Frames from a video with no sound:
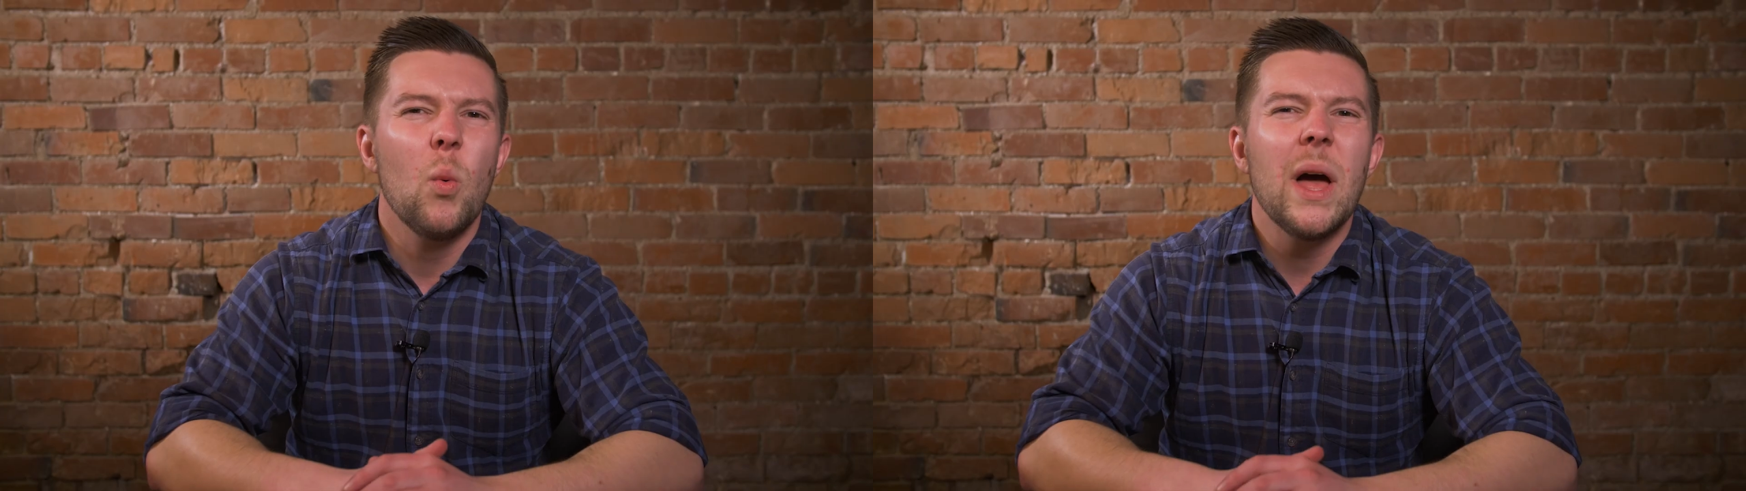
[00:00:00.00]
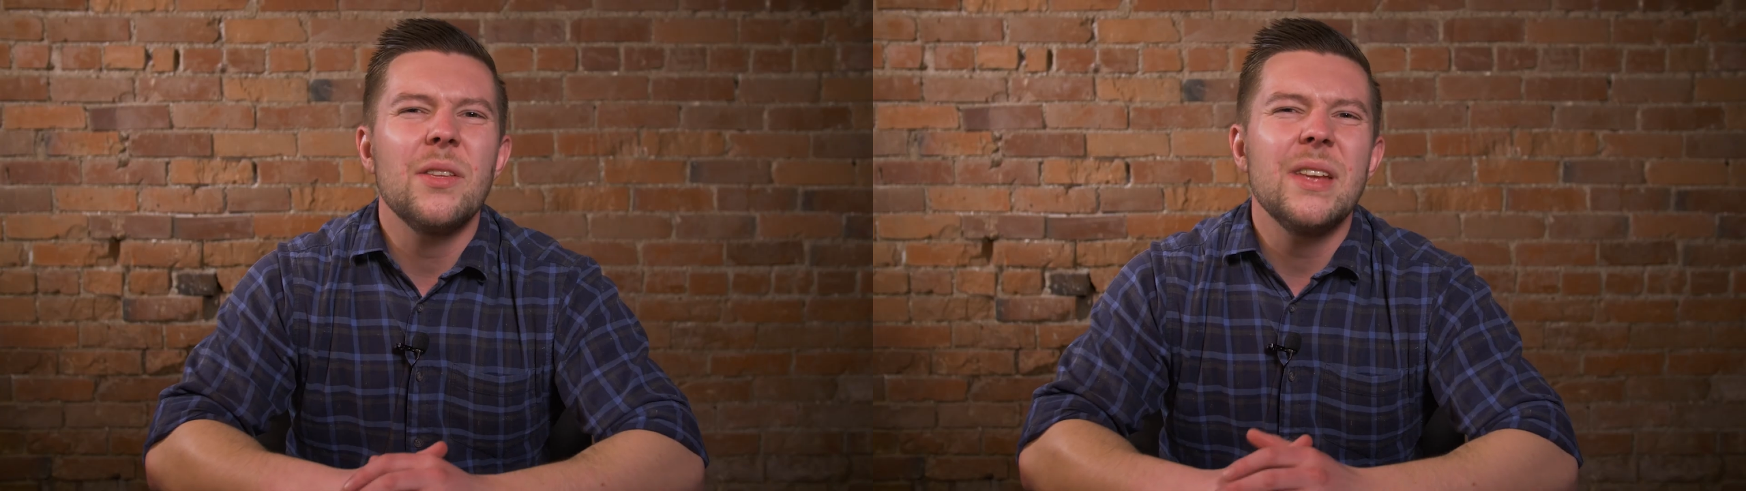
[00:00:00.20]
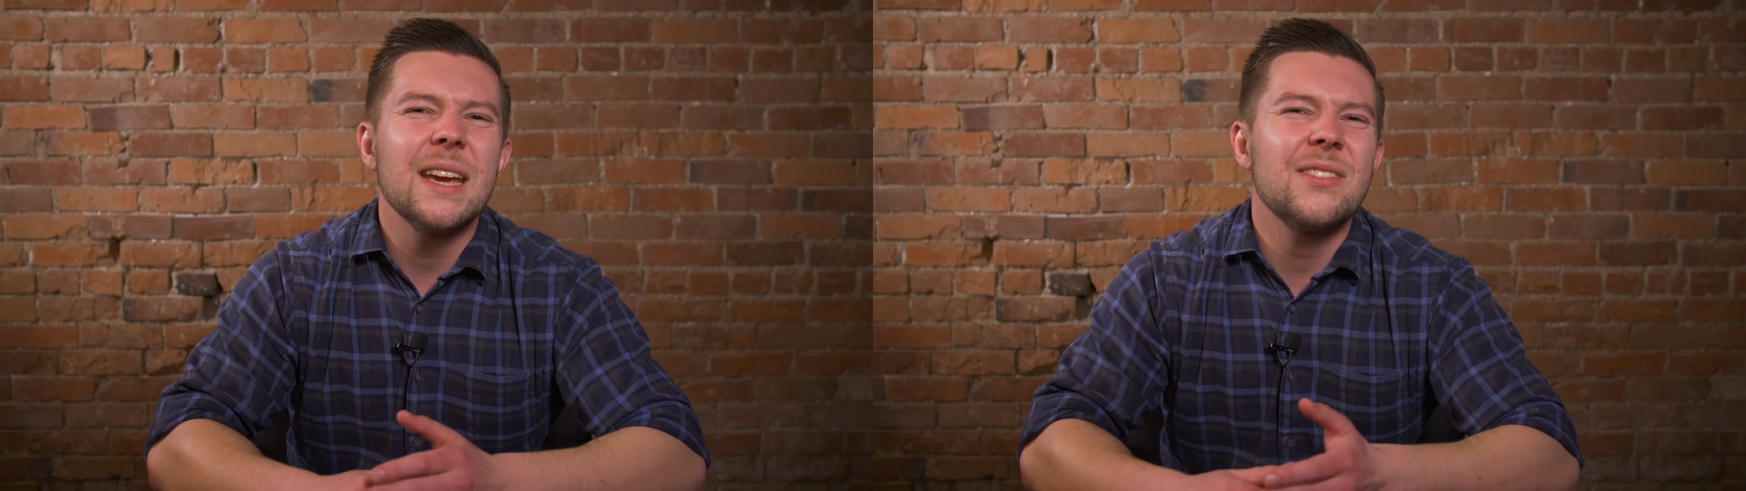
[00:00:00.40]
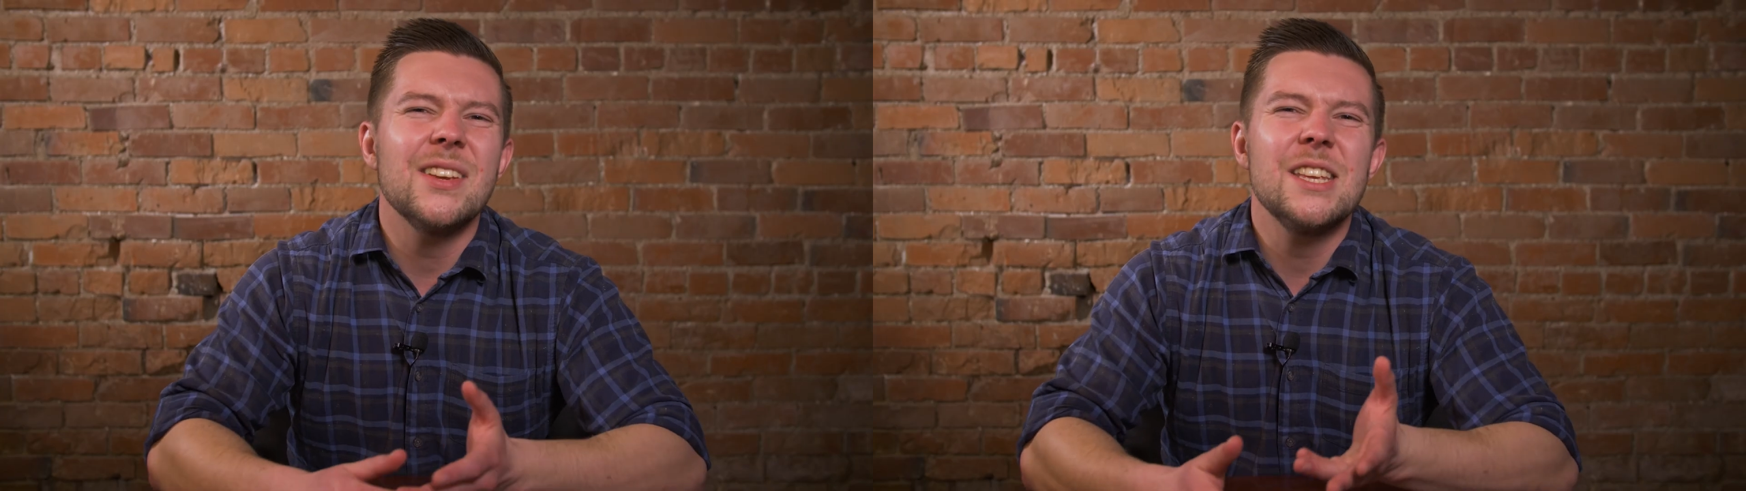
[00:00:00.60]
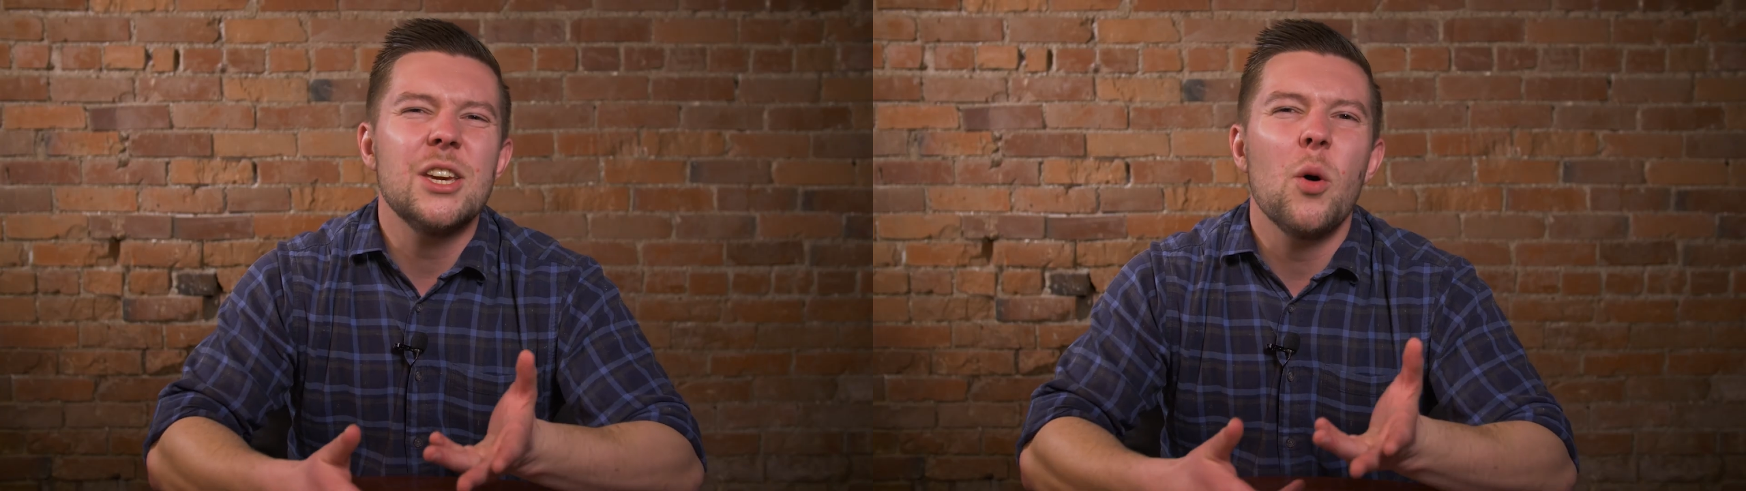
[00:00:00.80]
While Nick
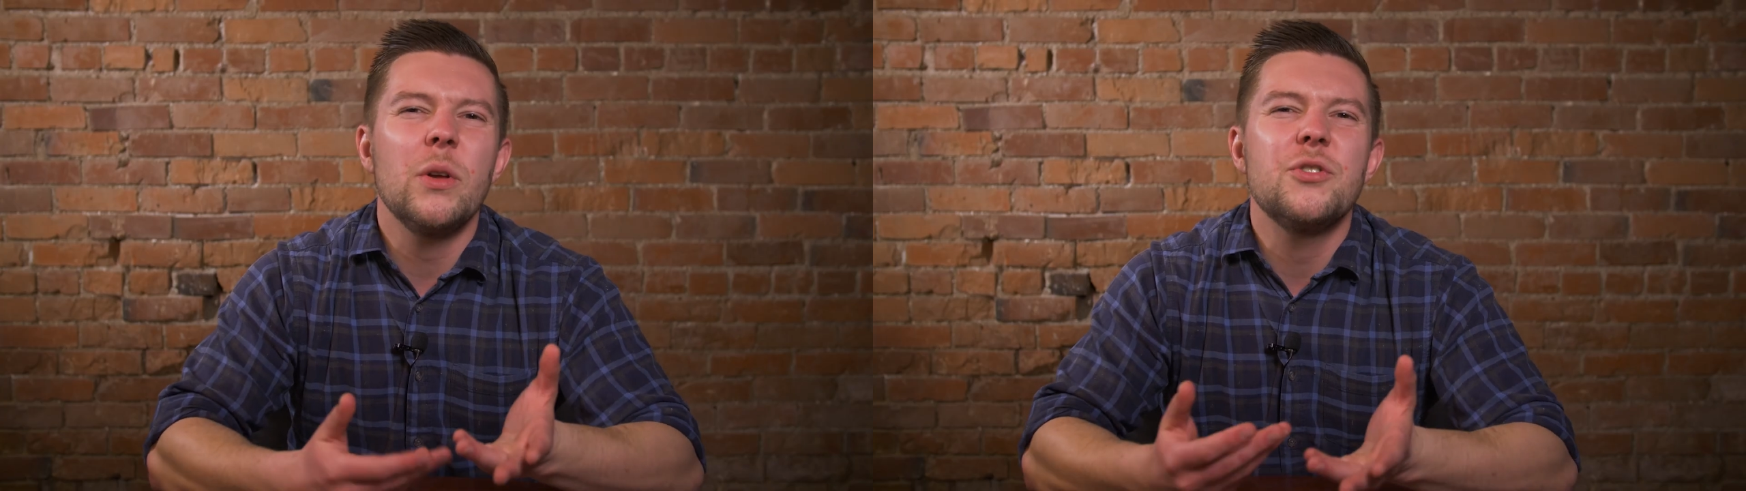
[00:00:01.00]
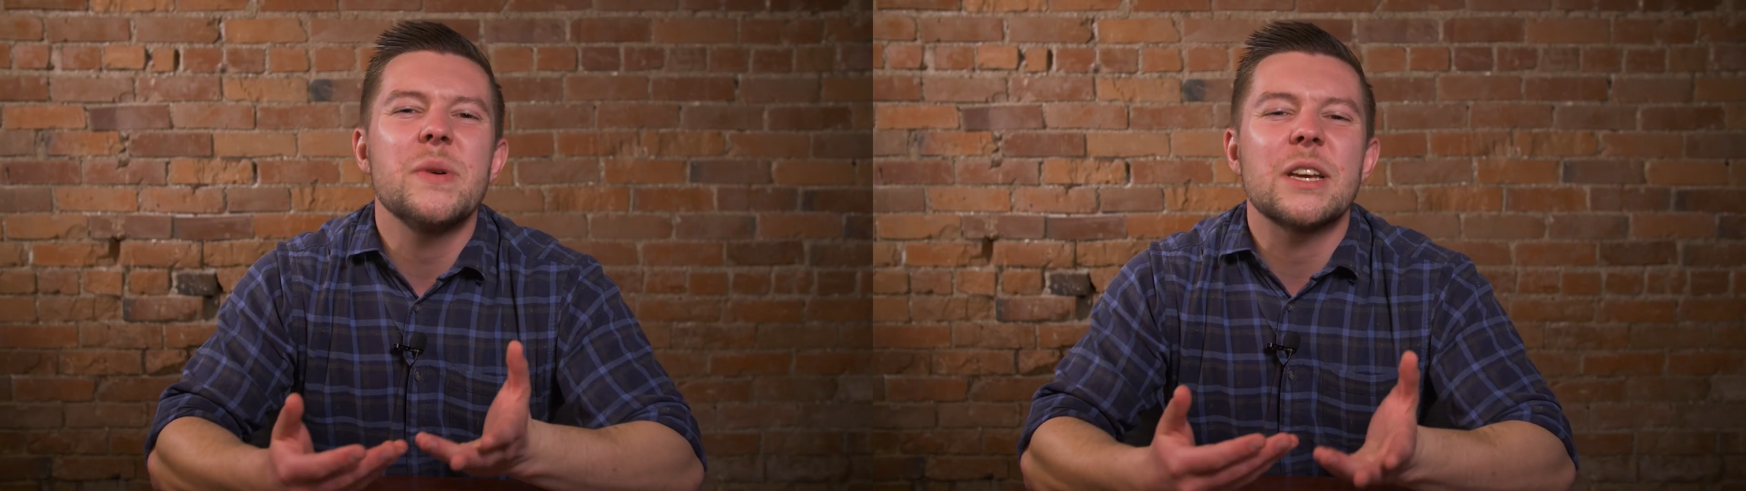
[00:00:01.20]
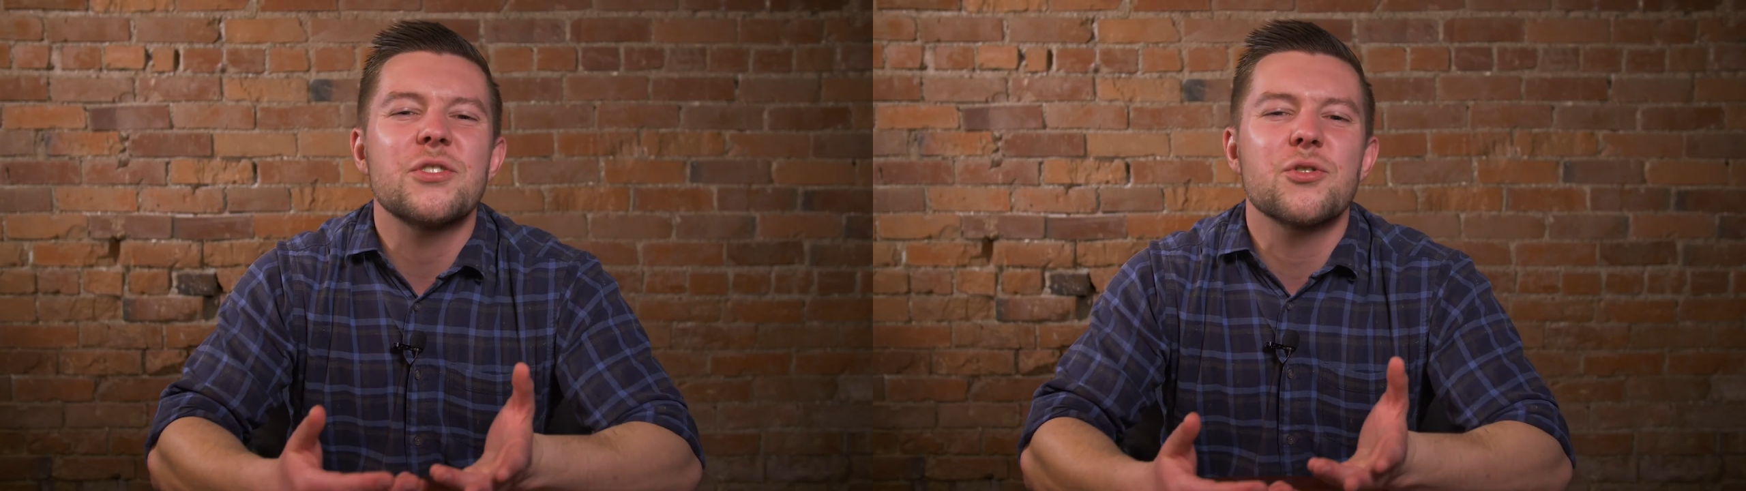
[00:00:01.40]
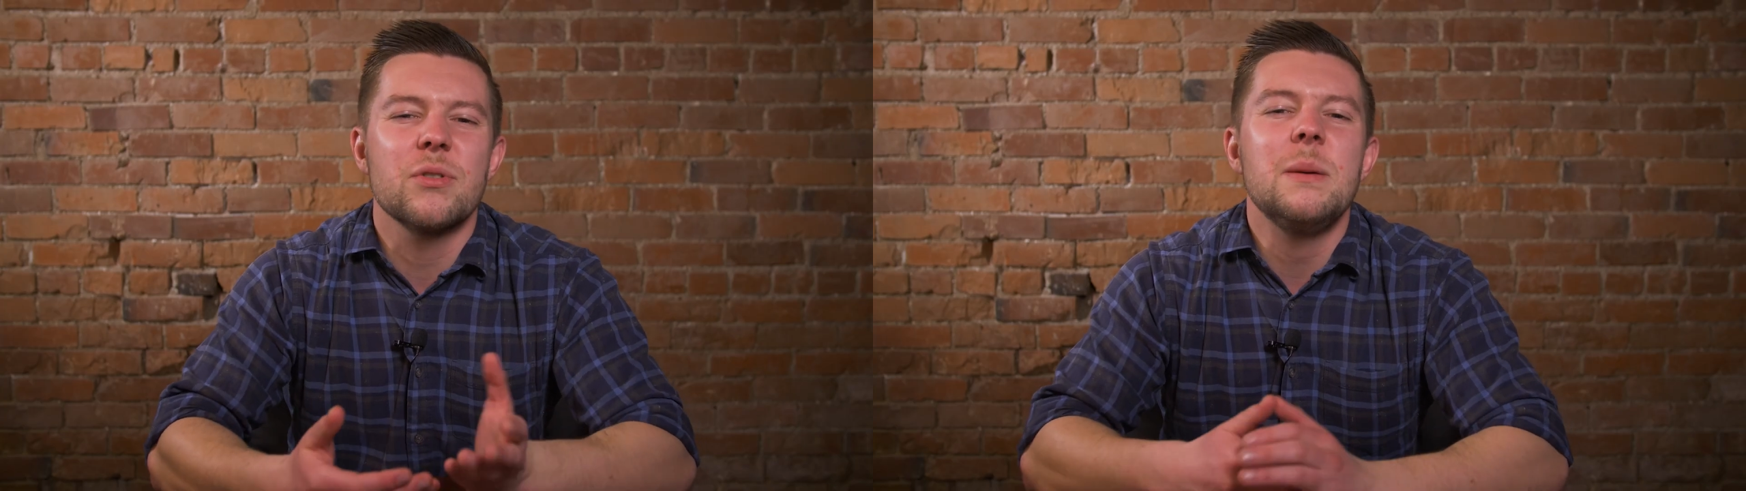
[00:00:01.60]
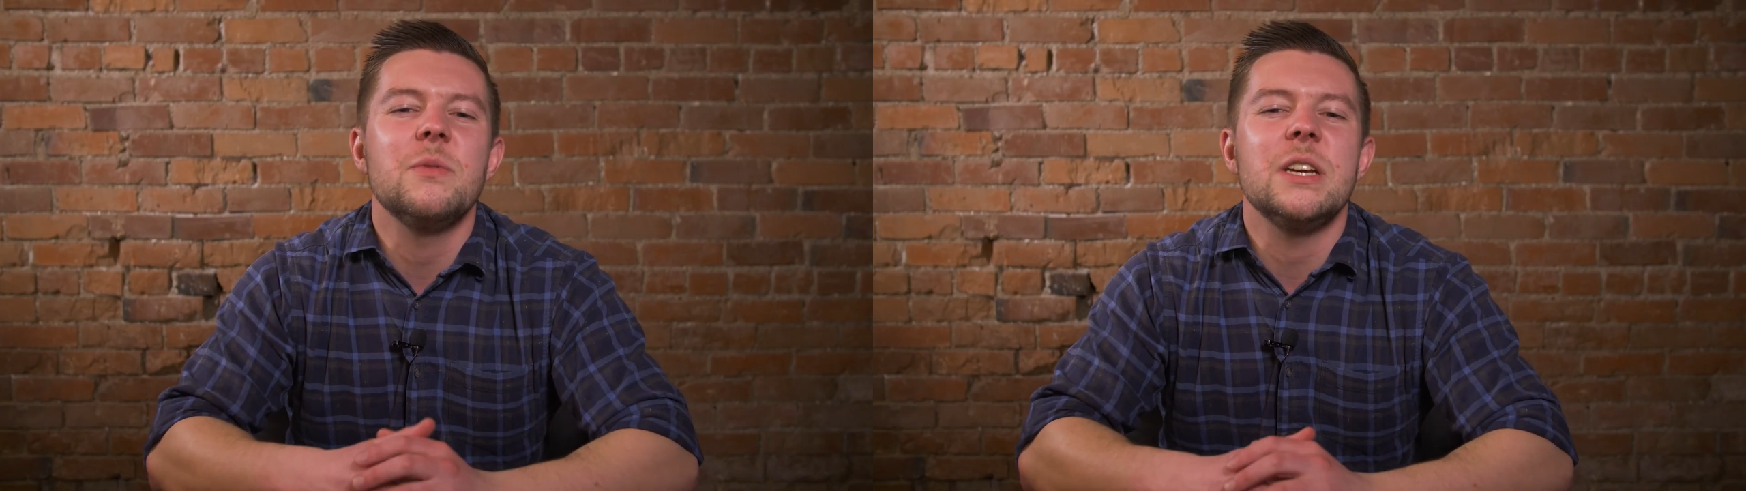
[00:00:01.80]
didn't go into extreme